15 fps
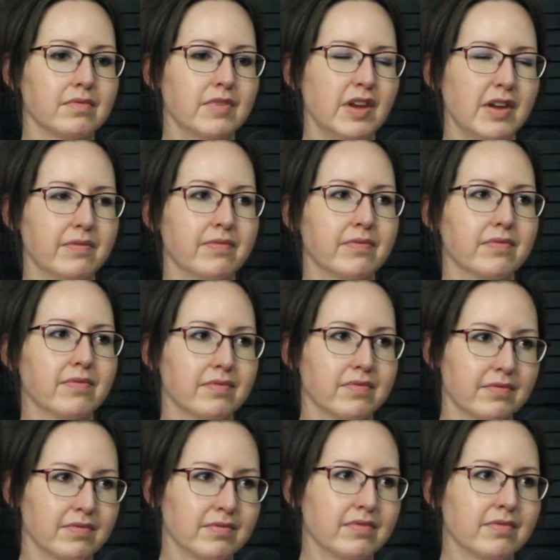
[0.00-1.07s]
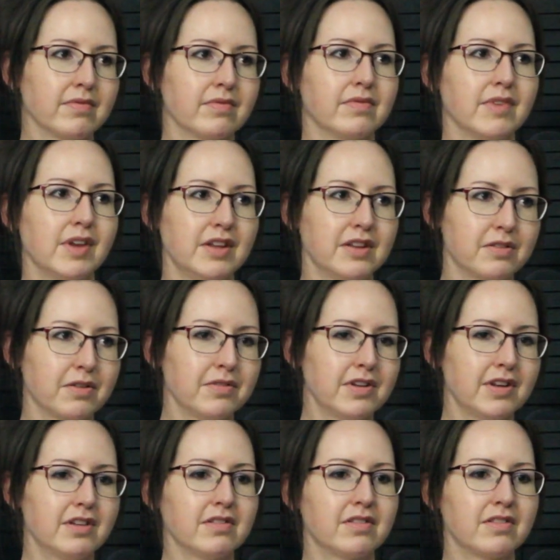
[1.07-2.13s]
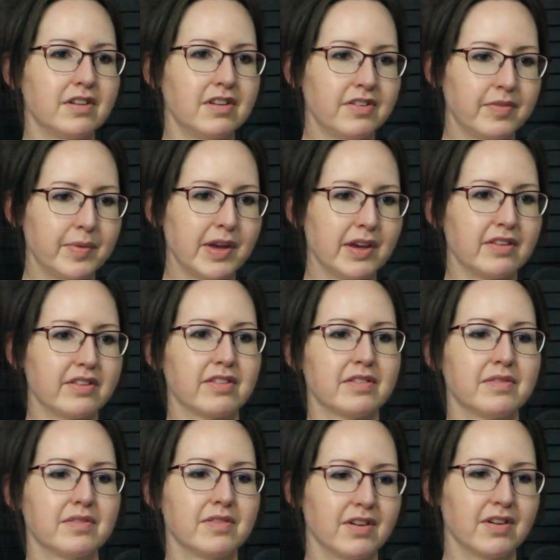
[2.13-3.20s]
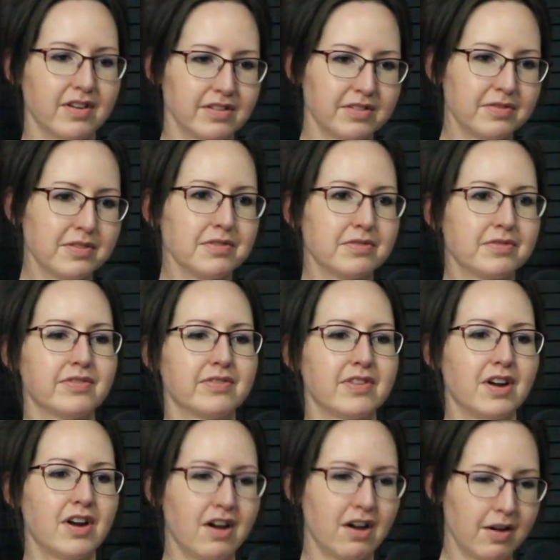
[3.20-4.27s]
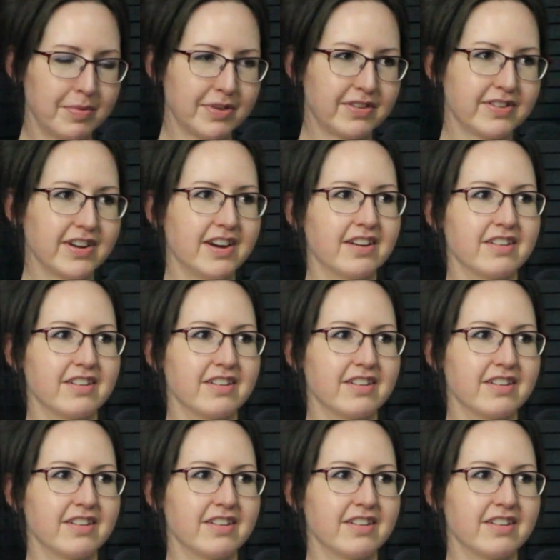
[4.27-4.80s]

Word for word: Yeah. In their own little green space. Yeah. On the roof. On the roof. Hobbit style.